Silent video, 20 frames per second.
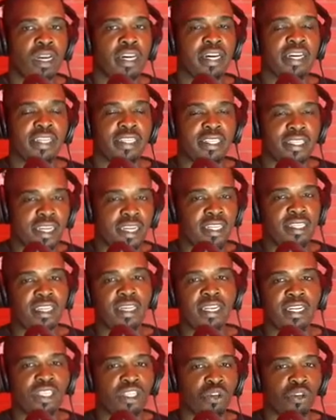
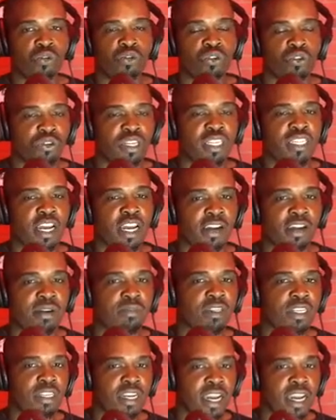consistently 2-3
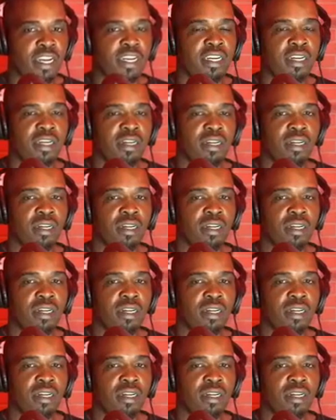times a day,